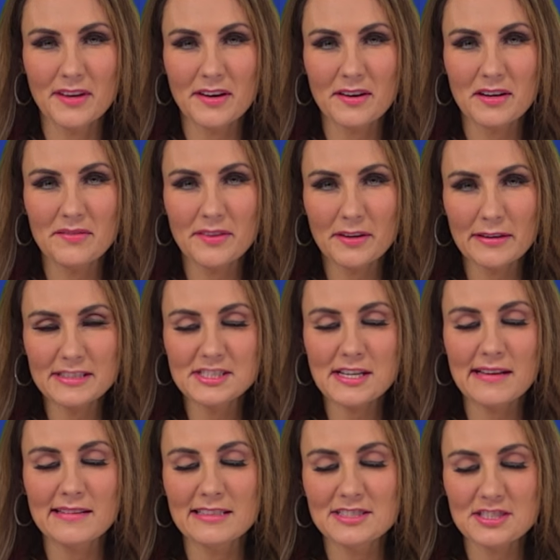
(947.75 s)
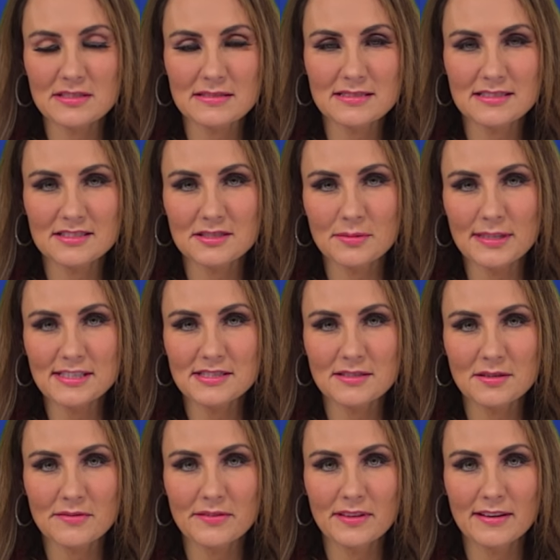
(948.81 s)
very very challenging
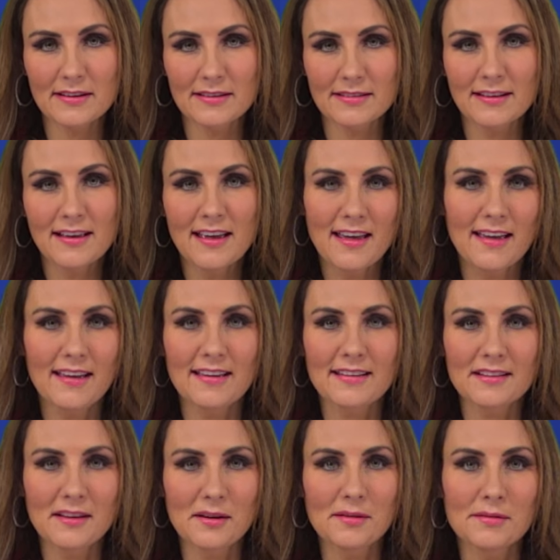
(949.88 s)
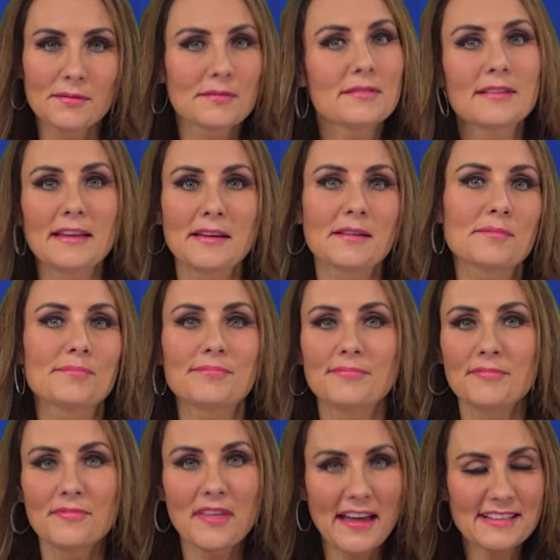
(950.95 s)
situation over there, and, and oh, like
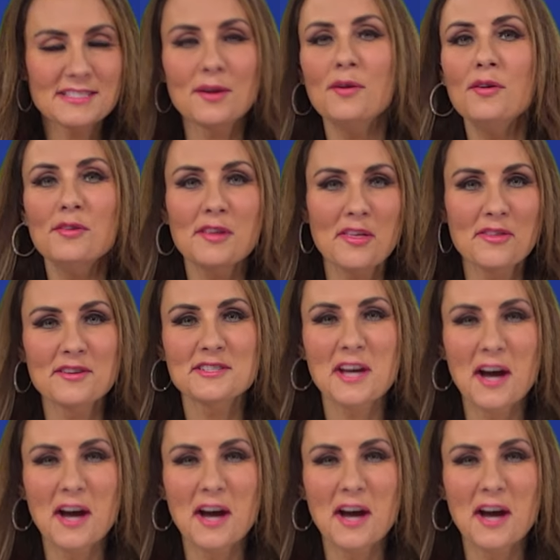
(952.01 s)
that's a whole other